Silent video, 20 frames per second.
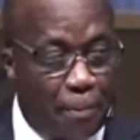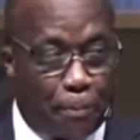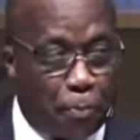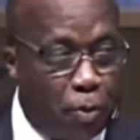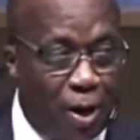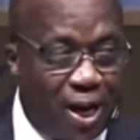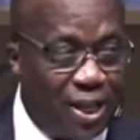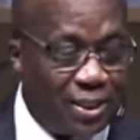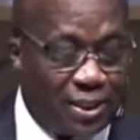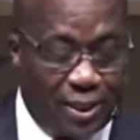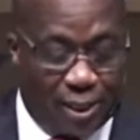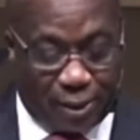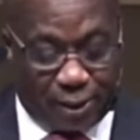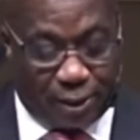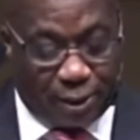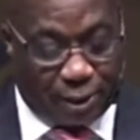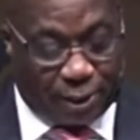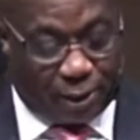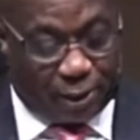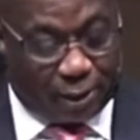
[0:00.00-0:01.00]

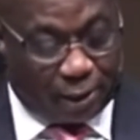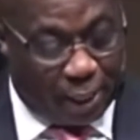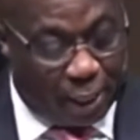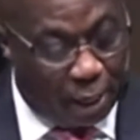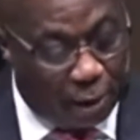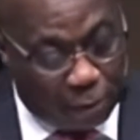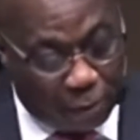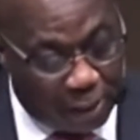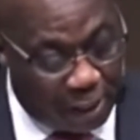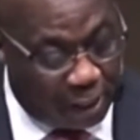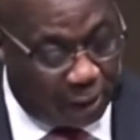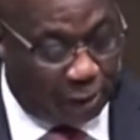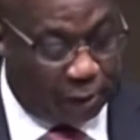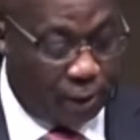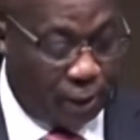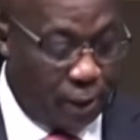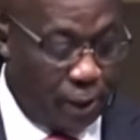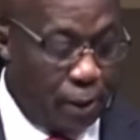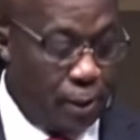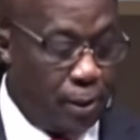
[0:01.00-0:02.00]
processes
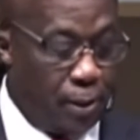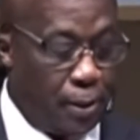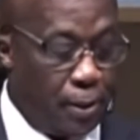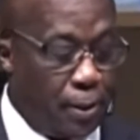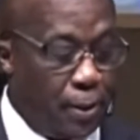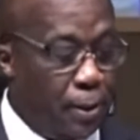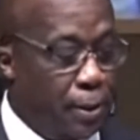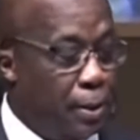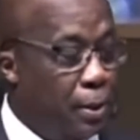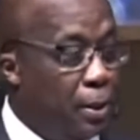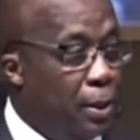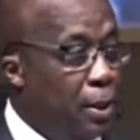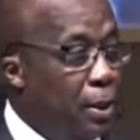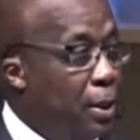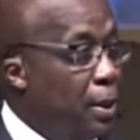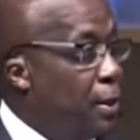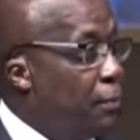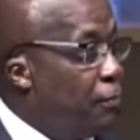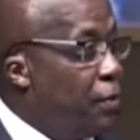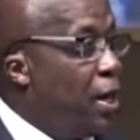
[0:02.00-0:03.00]
seriously,
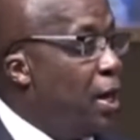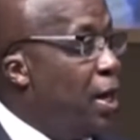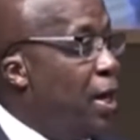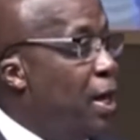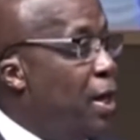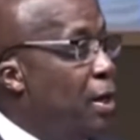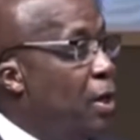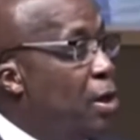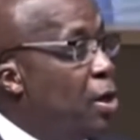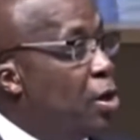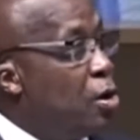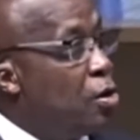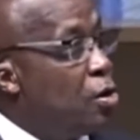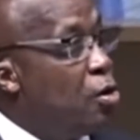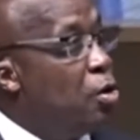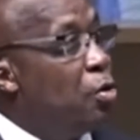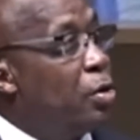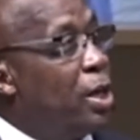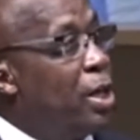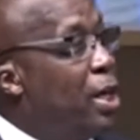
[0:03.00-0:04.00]
then
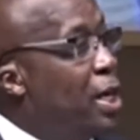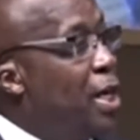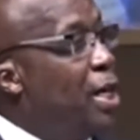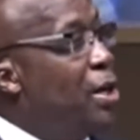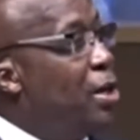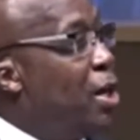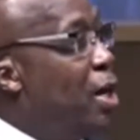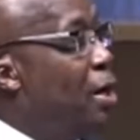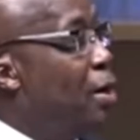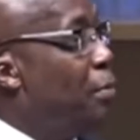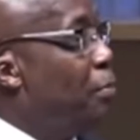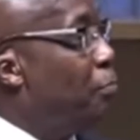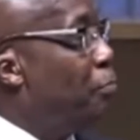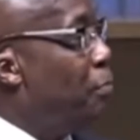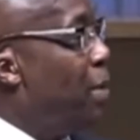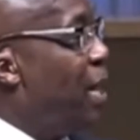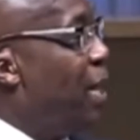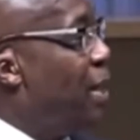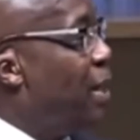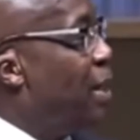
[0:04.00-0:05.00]
you can end up
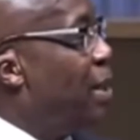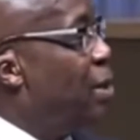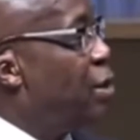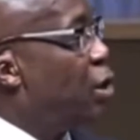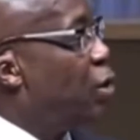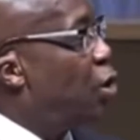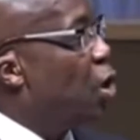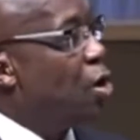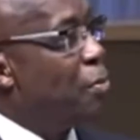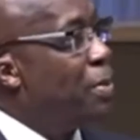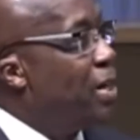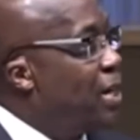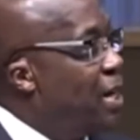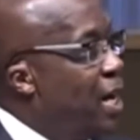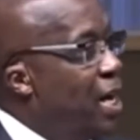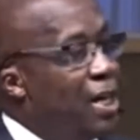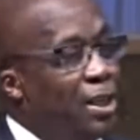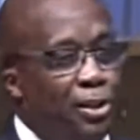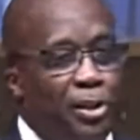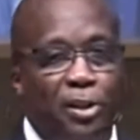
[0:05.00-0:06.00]
making
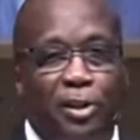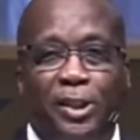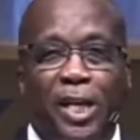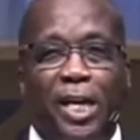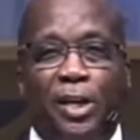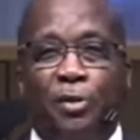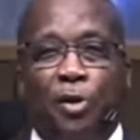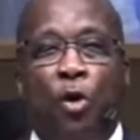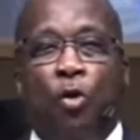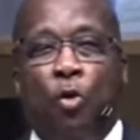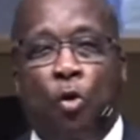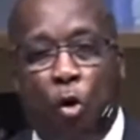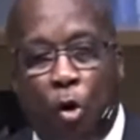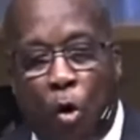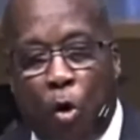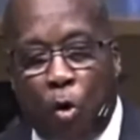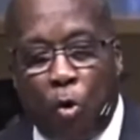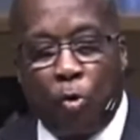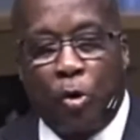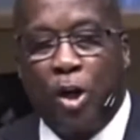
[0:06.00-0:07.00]
determinations that don't
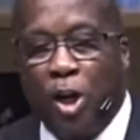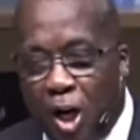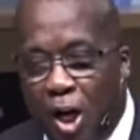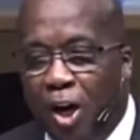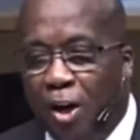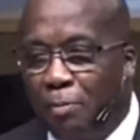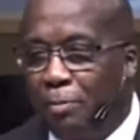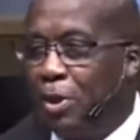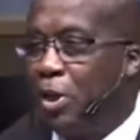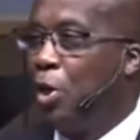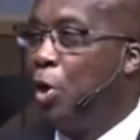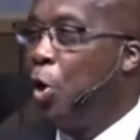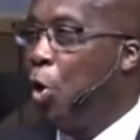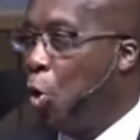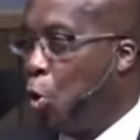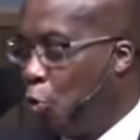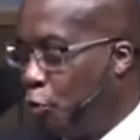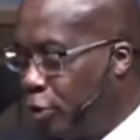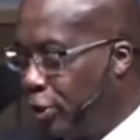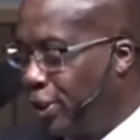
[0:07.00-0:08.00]
hold up
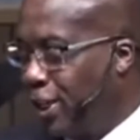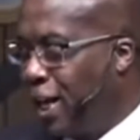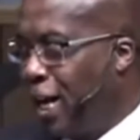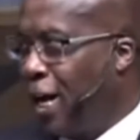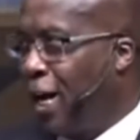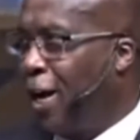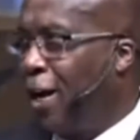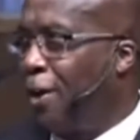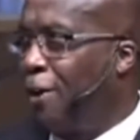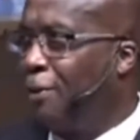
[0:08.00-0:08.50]
over time.